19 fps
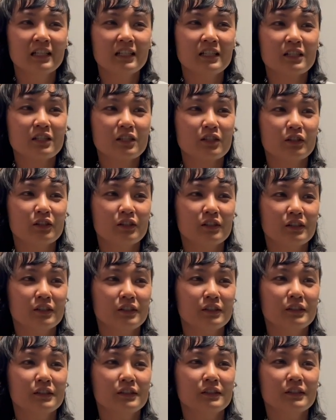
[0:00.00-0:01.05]

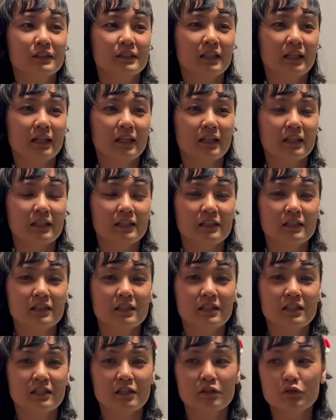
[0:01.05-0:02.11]
So I
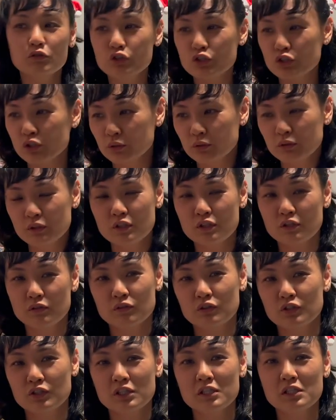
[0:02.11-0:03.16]
still chose to
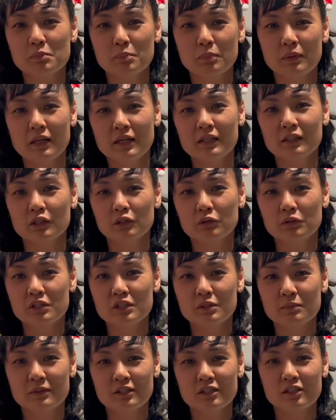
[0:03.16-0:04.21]
just play the
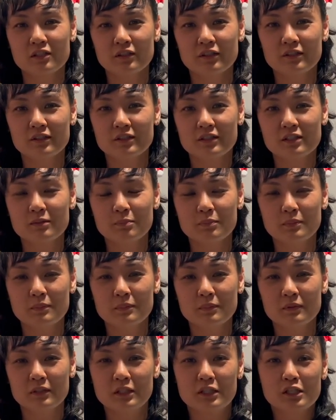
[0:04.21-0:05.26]
Christmas songs
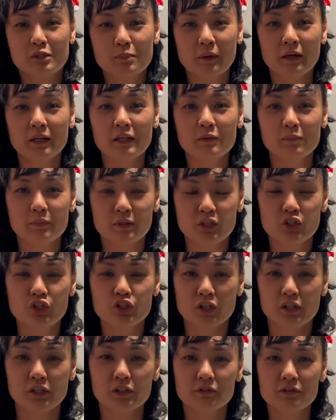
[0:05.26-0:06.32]
despite it being
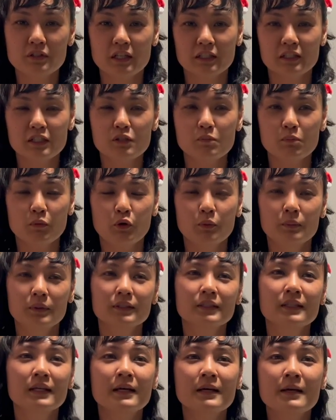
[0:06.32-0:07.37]
January at this moment,
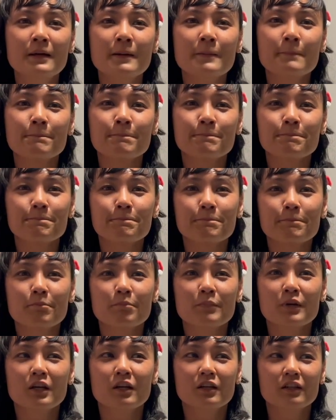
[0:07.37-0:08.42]

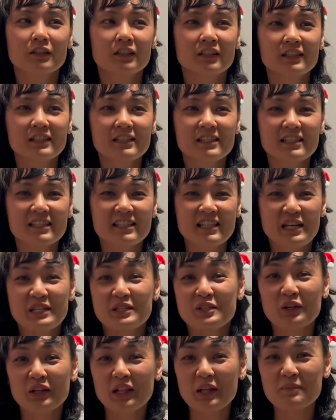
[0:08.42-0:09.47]
because that's
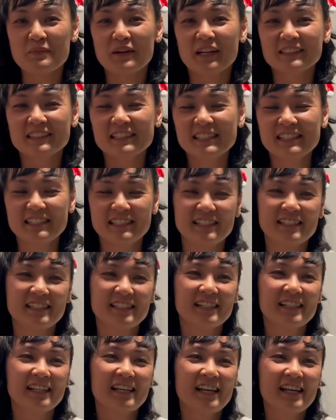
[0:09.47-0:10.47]
all I practiced.